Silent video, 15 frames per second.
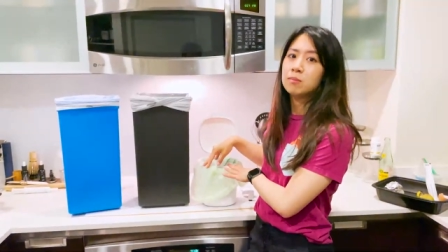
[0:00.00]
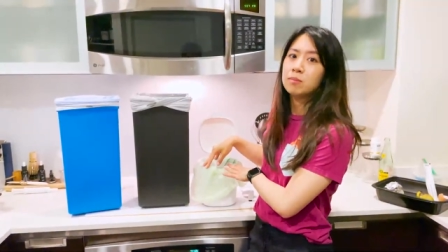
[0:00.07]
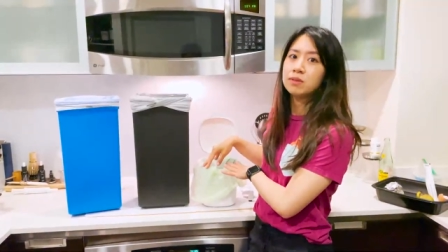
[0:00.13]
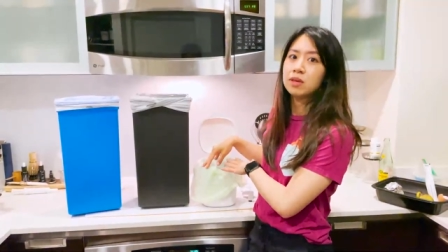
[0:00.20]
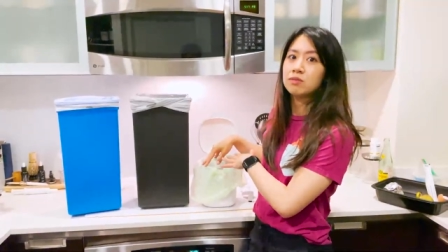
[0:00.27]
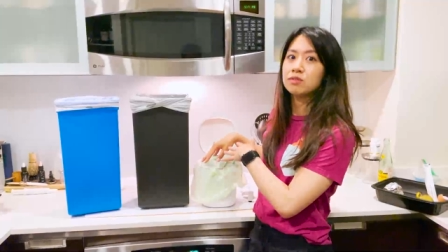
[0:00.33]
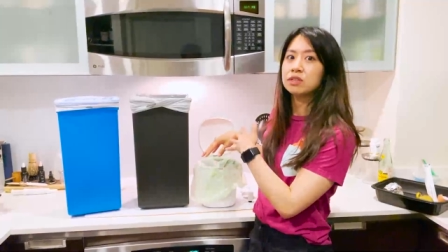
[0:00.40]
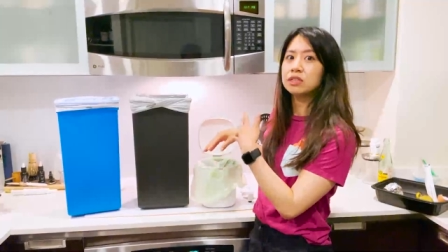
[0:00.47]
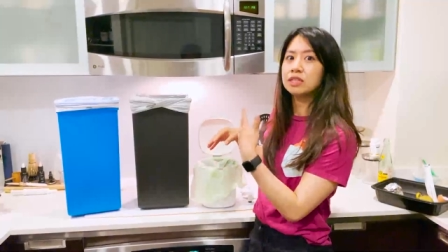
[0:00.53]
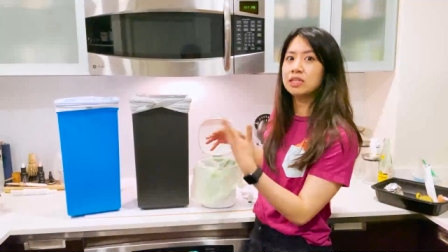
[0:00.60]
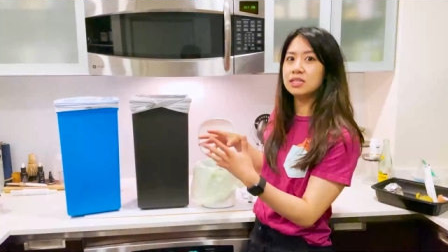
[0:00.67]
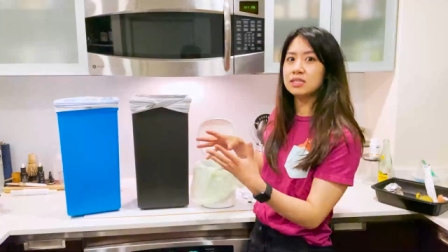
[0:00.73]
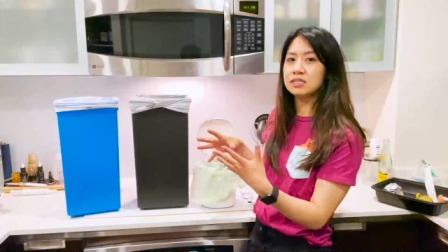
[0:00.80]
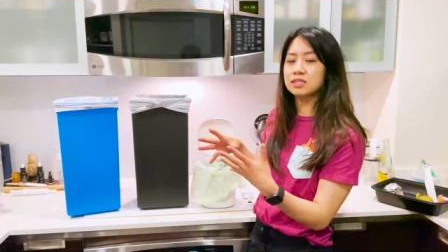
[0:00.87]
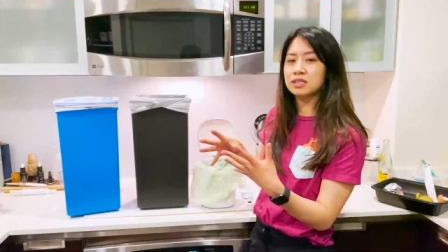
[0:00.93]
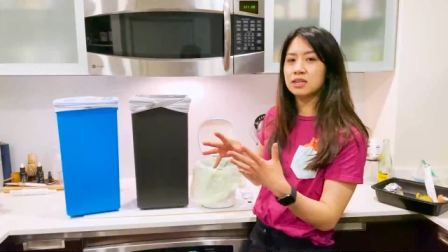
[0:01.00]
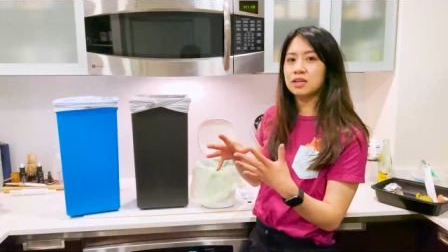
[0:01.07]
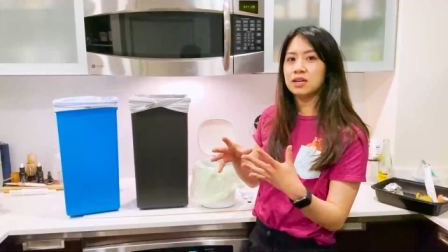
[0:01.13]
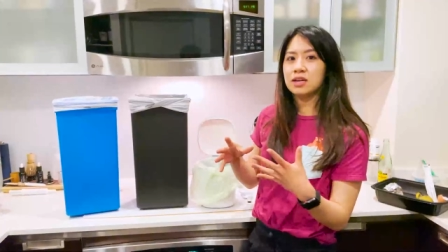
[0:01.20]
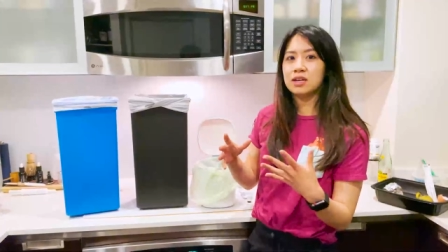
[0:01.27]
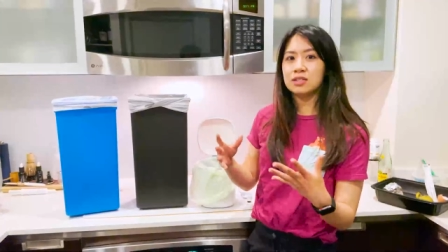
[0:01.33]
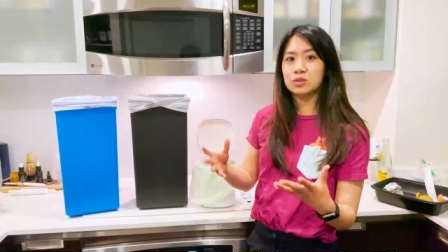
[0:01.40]
but they release
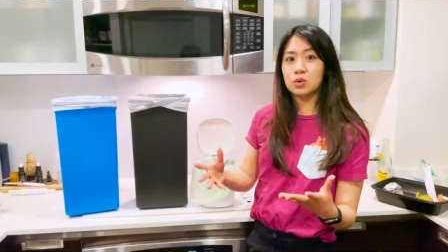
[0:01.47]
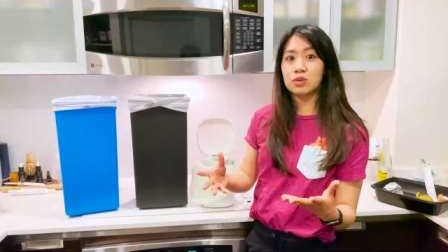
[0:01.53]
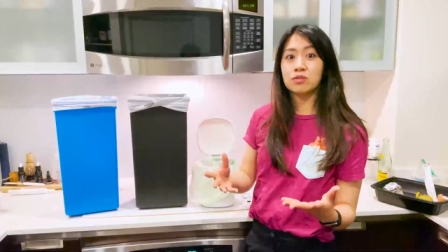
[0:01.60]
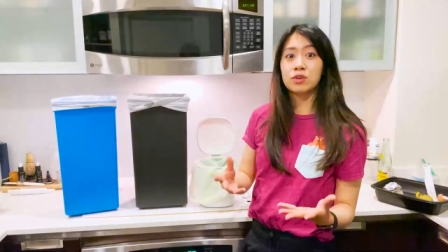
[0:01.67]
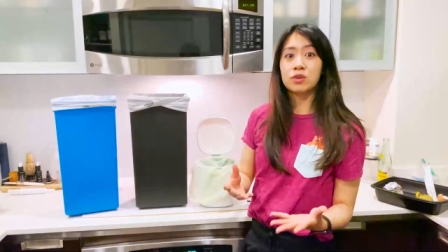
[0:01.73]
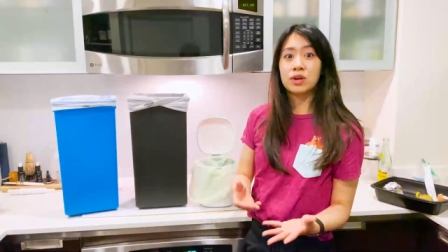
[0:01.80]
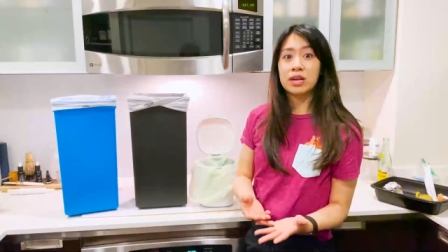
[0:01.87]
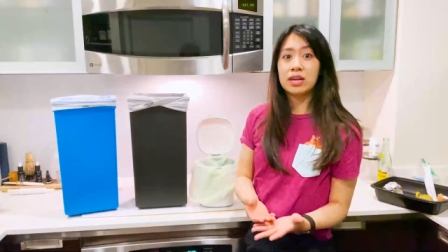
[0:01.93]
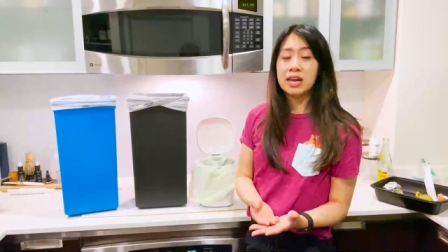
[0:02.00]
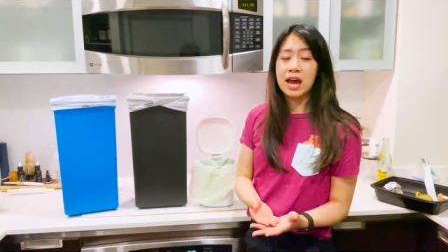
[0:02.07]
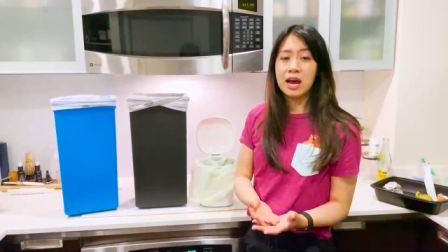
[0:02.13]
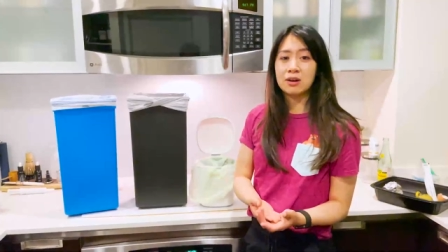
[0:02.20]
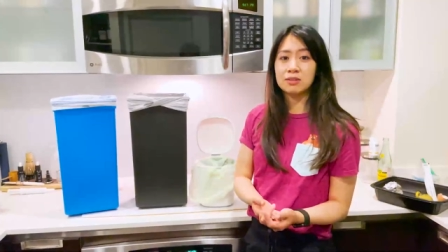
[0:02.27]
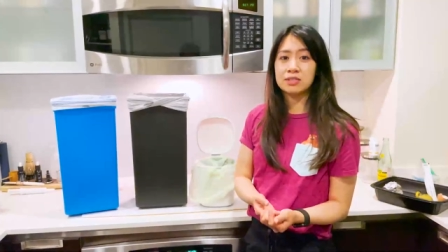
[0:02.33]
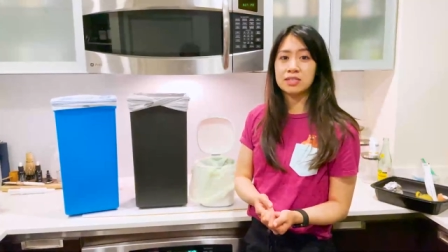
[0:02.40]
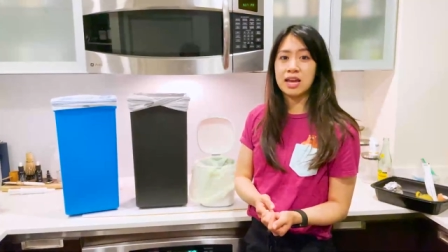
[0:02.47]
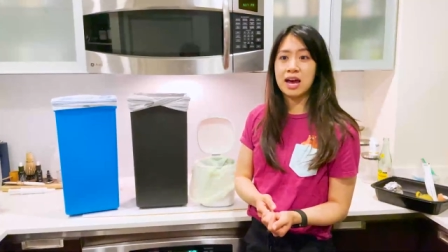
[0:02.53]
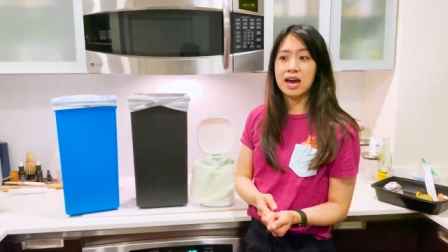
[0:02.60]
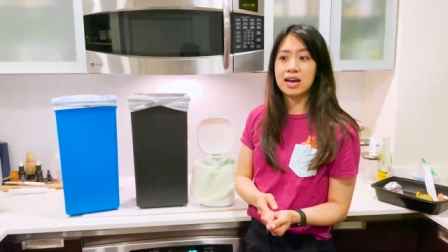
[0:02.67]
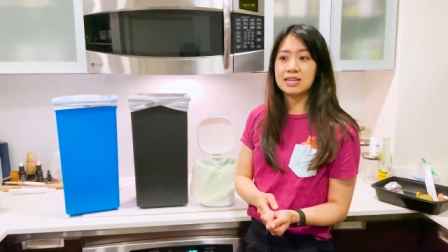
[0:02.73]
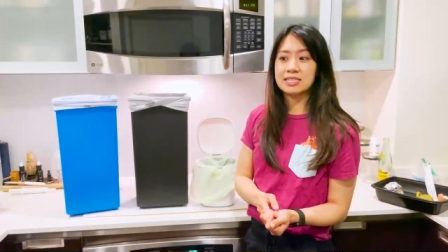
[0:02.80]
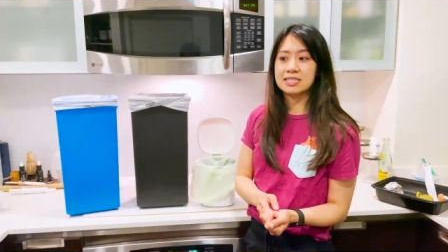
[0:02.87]
a sort of greenhouse
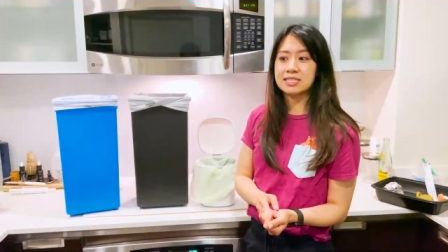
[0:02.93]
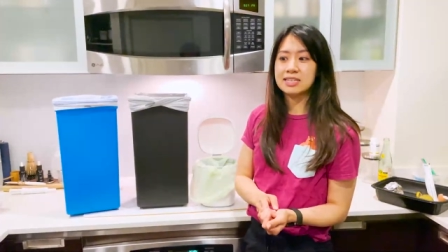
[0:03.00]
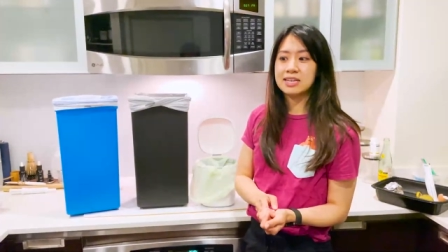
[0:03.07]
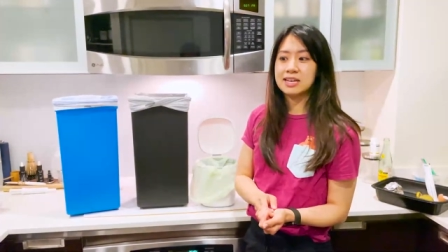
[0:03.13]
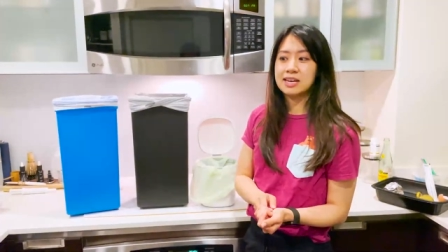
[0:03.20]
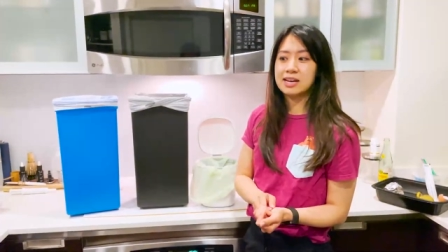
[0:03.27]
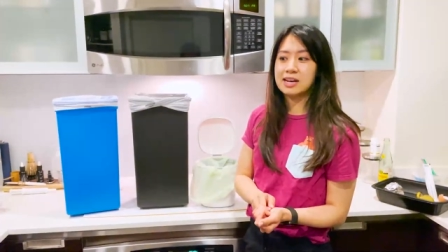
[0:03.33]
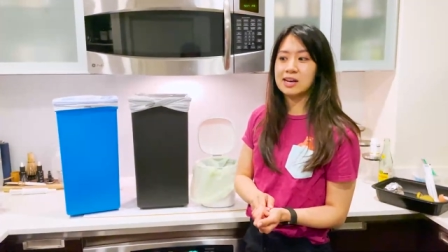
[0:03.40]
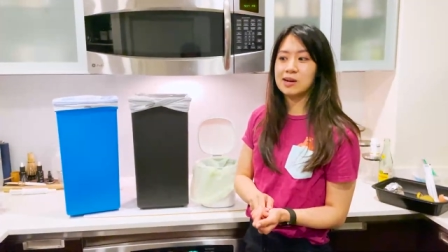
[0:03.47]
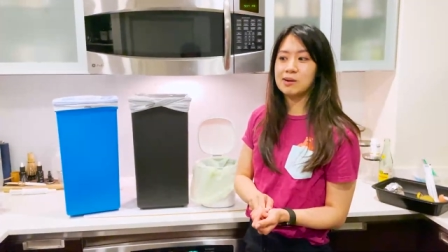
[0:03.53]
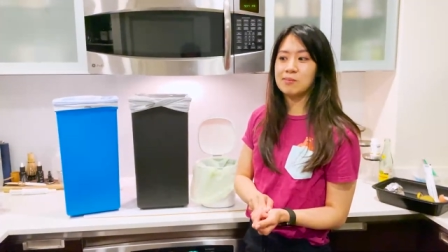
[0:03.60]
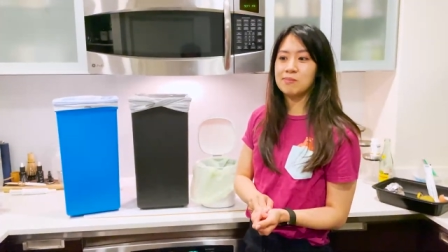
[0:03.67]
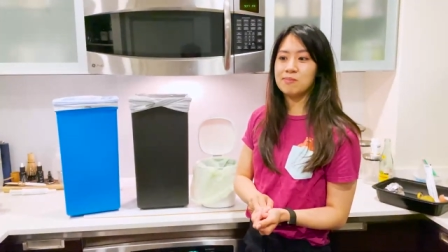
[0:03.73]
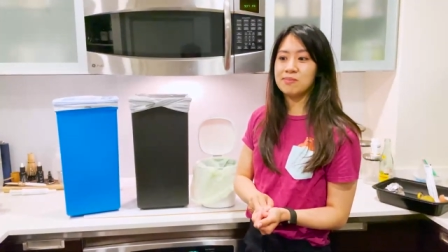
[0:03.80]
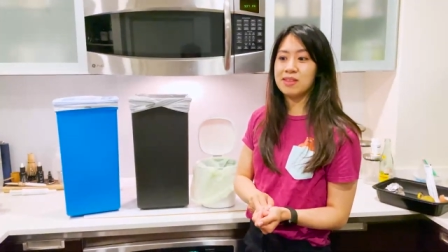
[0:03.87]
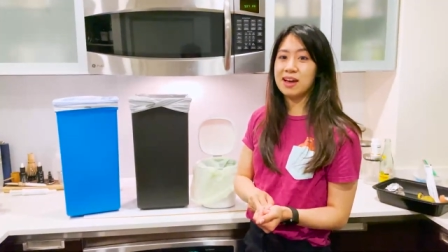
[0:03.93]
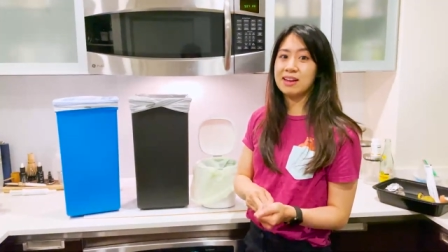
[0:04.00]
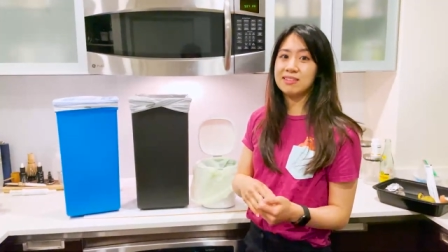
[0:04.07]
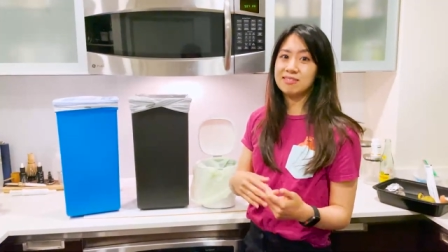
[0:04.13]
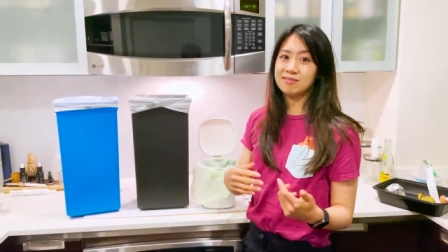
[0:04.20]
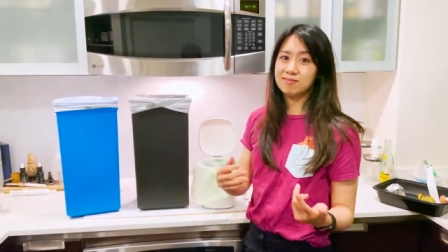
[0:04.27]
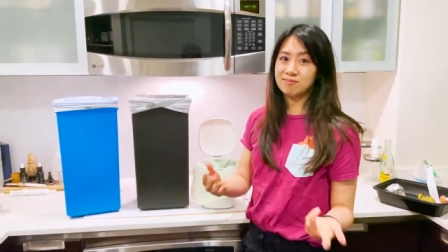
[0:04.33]
gas um,
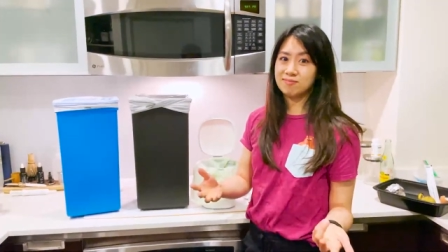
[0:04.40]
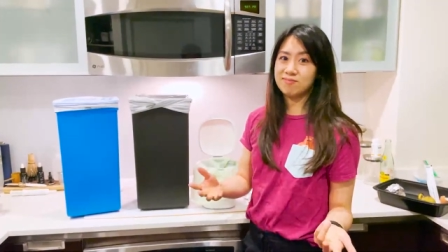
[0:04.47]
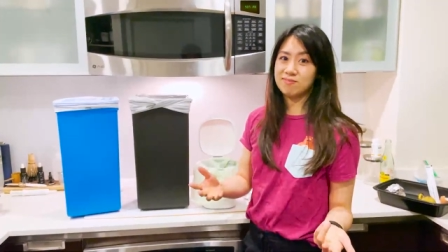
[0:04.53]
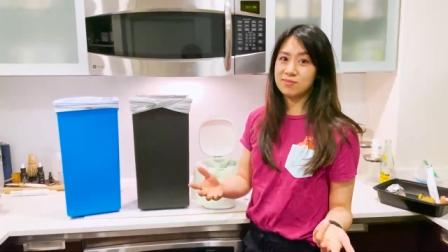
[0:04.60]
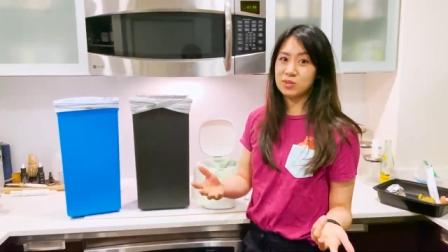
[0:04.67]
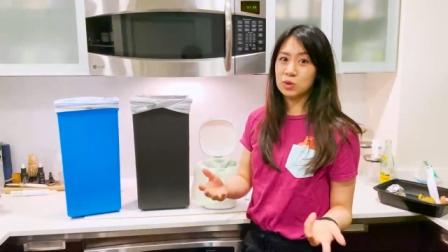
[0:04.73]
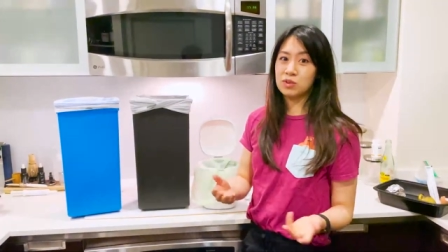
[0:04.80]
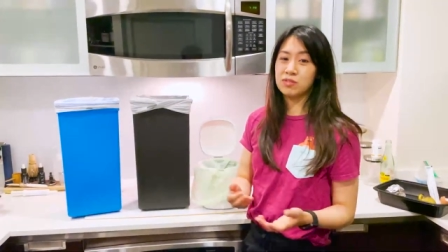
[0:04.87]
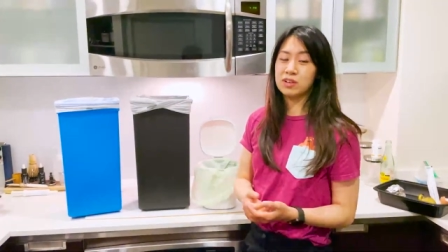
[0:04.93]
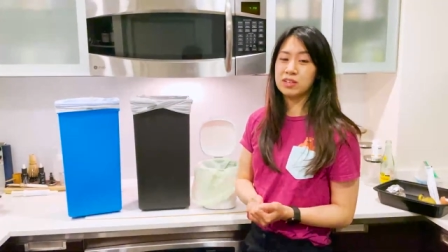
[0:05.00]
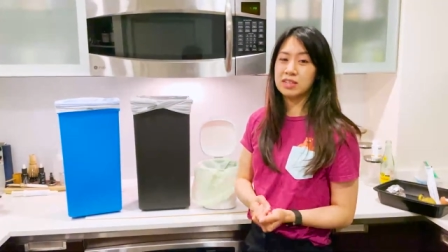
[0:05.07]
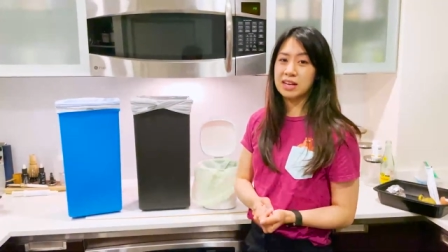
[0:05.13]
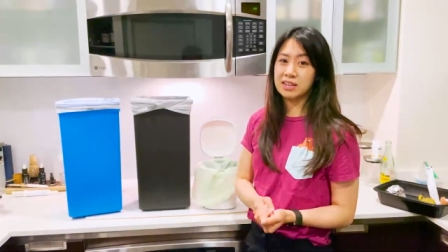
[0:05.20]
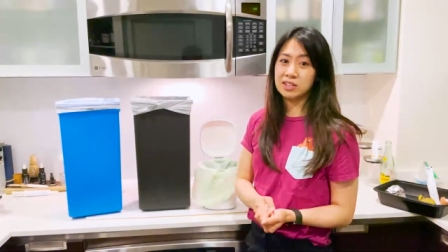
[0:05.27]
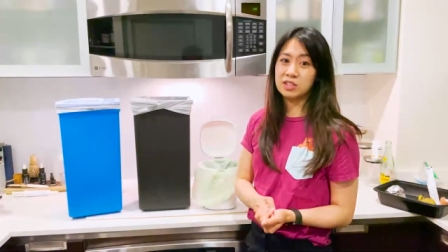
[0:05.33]
that sort of that